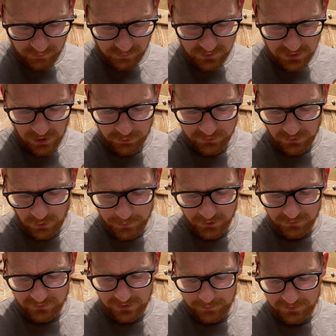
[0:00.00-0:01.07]
I was
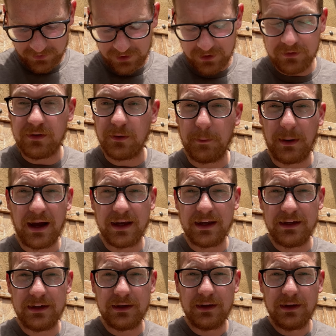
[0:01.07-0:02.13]
almost tempted into
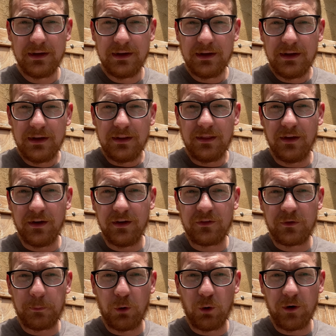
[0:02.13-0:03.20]
buying the
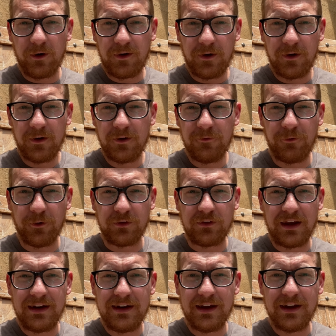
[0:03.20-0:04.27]
spork for
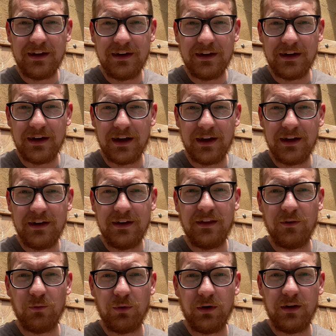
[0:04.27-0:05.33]
$10.99
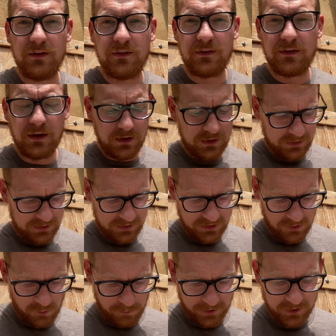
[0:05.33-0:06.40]
that was,
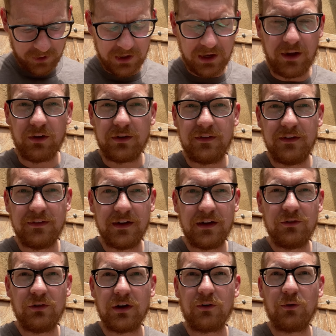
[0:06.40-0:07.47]
a part of Galaxy's
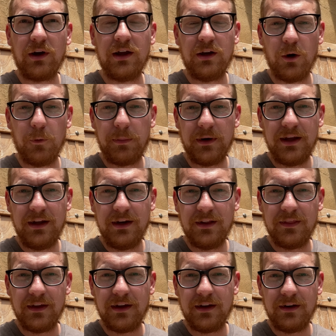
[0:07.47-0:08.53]
Edge at grand opening, and
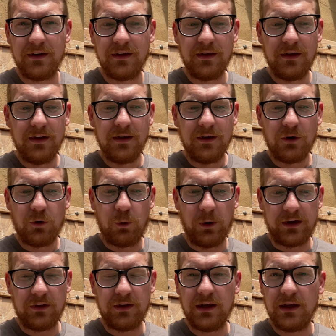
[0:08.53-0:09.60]
then
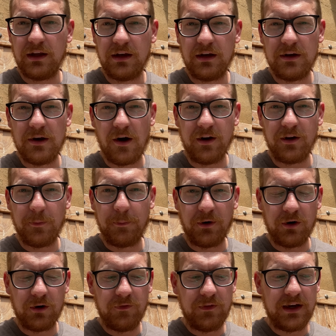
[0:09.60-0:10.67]
quickly not a
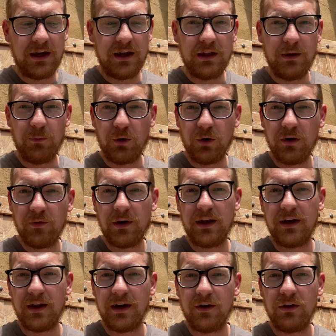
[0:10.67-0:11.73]
part of it anymore. Right
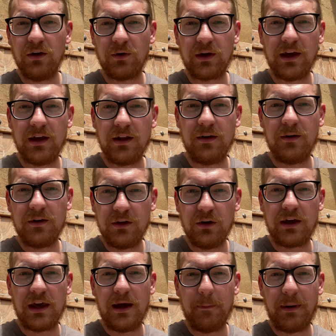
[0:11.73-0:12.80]
now you
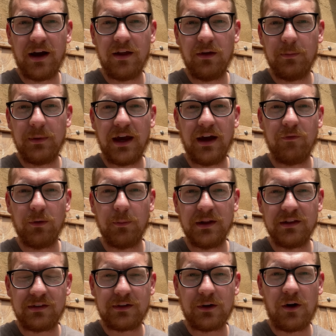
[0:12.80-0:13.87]
can buy them. They have them in
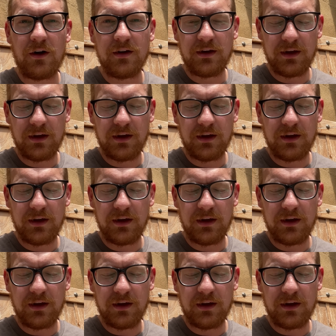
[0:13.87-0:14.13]
stock.